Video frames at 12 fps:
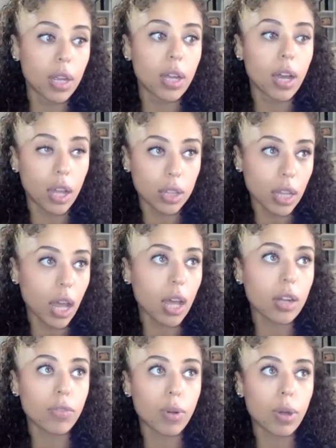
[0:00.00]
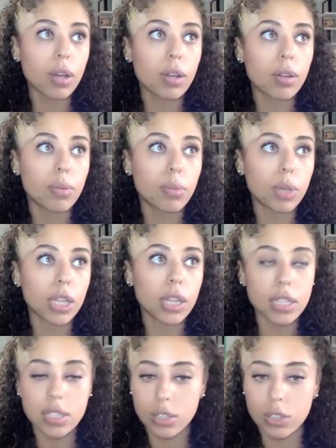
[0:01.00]
a lot of what we
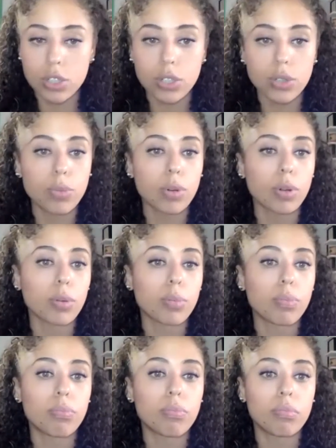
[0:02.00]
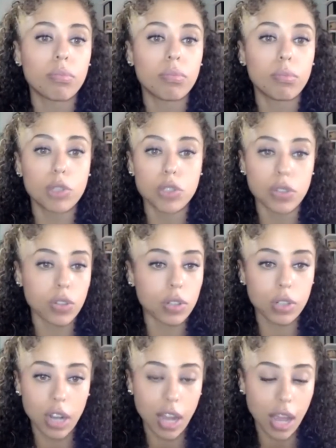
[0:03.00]
listened to were musical
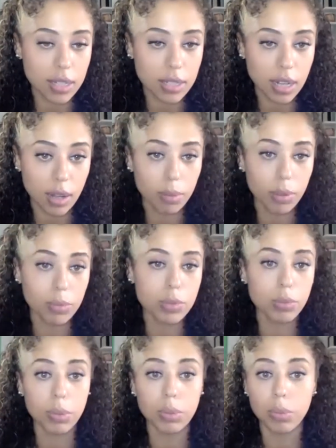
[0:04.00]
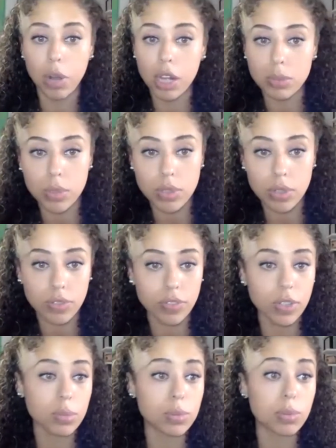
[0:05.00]
theater cast albums. We would watch musical
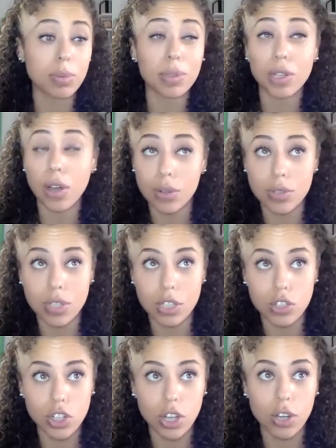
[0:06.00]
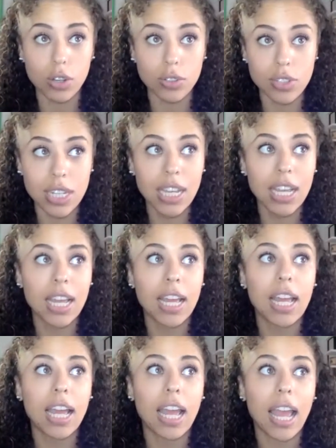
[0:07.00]
films. We would go see shows.
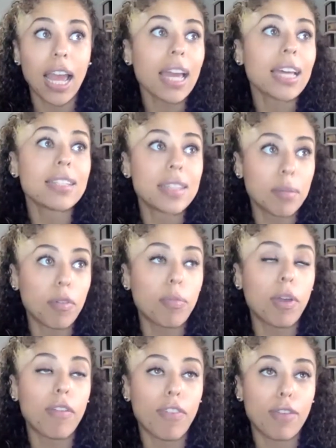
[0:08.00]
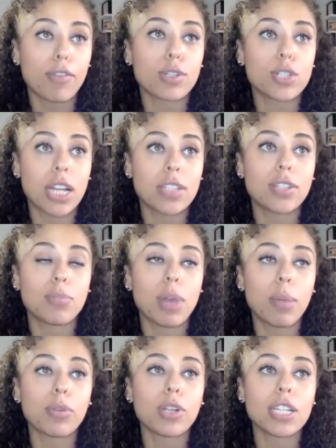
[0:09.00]
And some of my favorite childhood
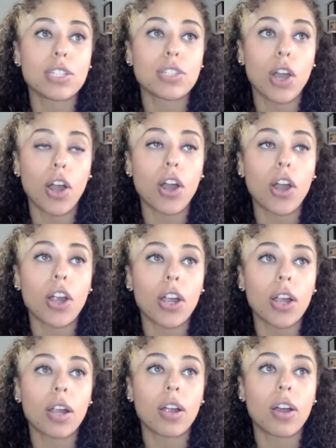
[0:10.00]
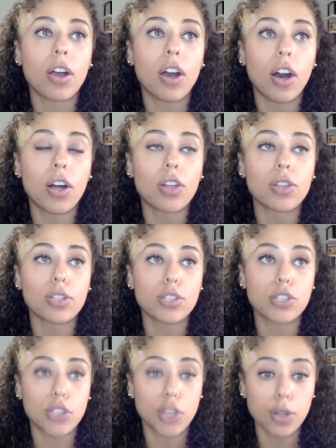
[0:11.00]
memories are all the
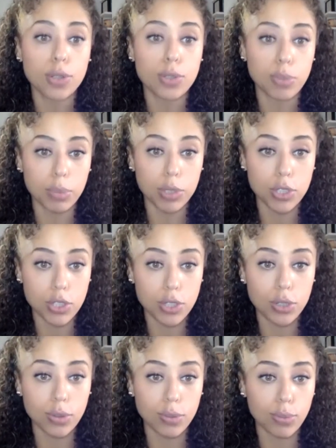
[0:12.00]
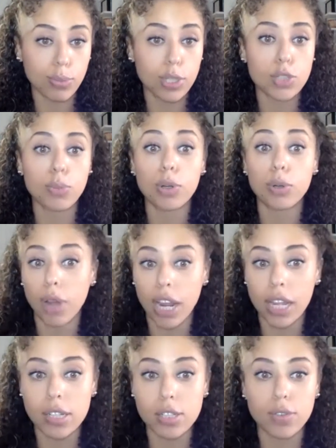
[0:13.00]
shows we would do, which would
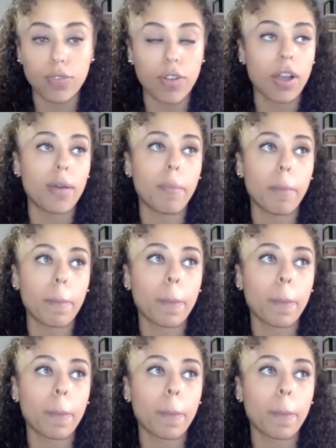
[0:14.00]
range from